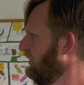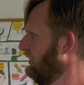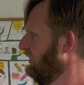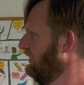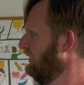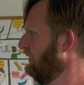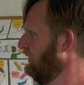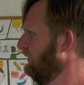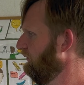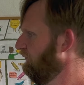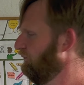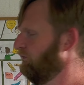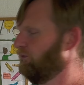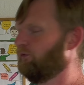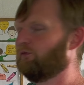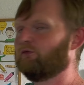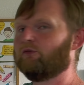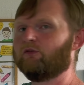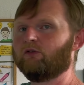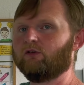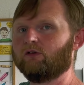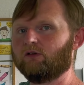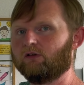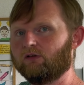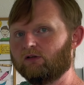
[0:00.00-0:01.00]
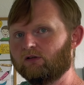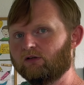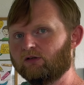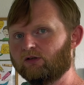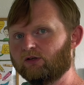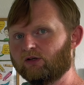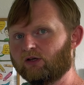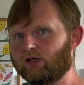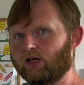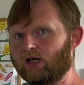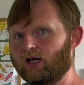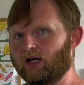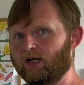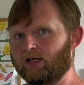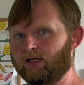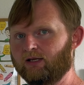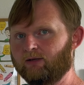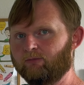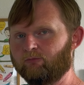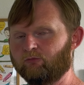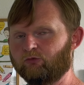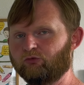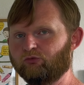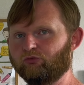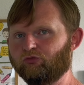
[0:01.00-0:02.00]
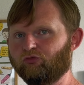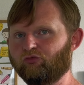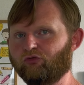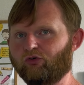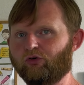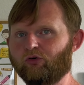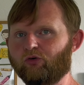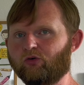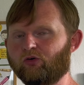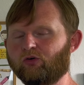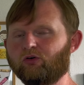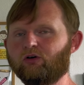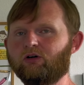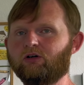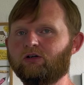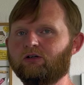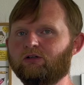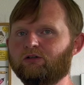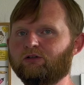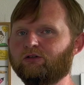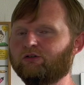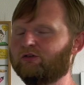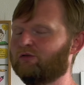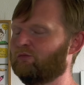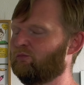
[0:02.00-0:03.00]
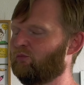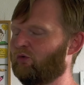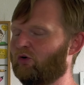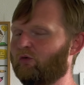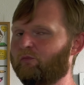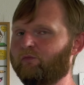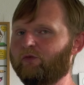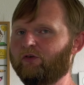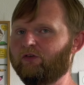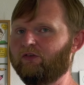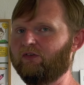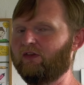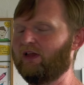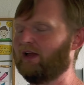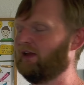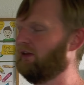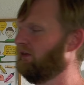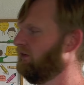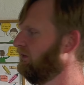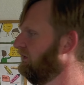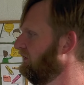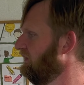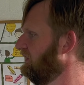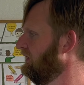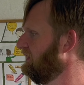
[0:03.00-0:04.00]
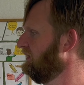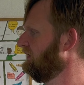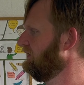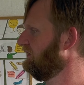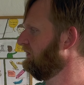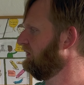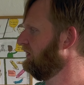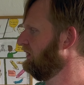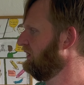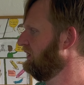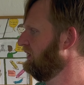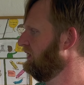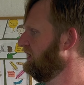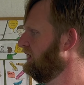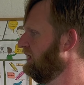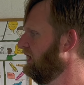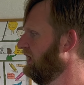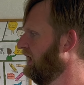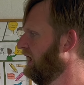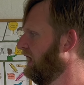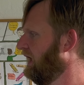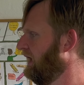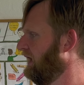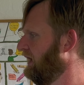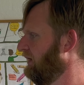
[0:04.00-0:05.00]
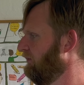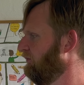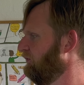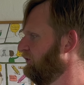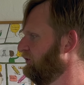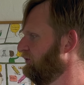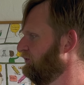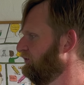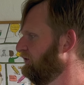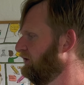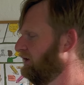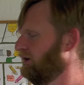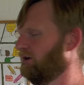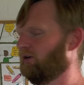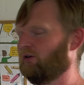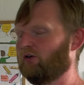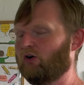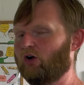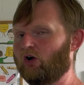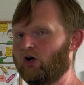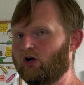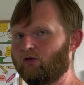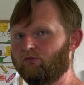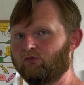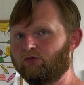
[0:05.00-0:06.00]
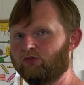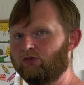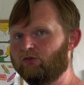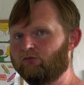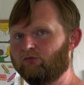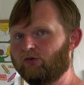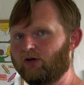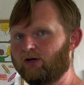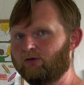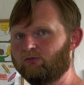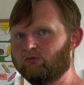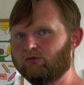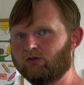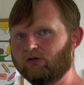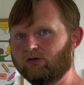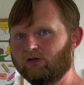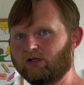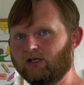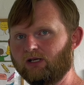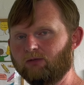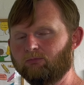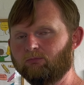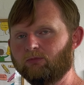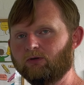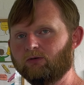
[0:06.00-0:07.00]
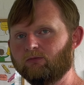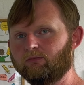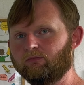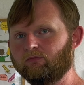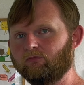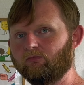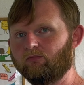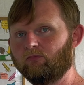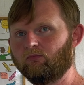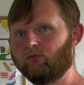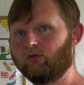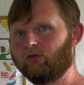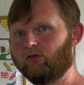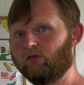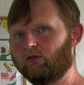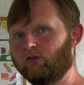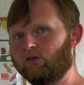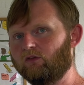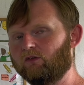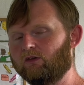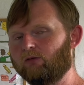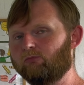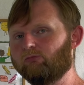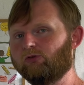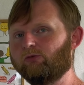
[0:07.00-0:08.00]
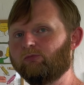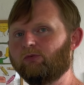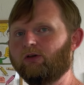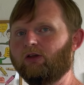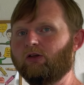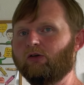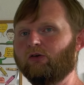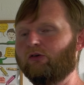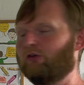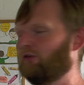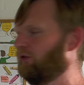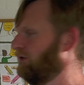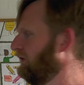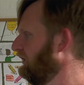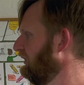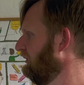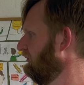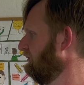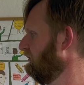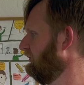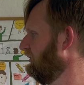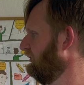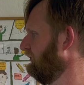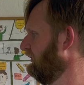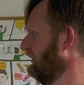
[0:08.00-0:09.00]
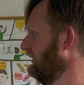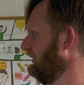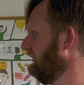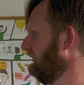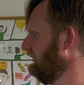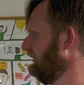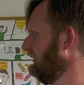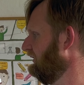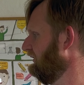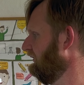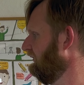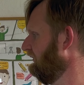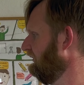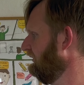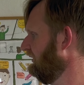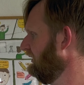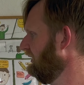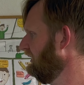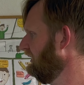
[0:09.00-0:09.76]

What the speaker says: If I am to draw more precise things, I am using often the round nib, simply because it creates these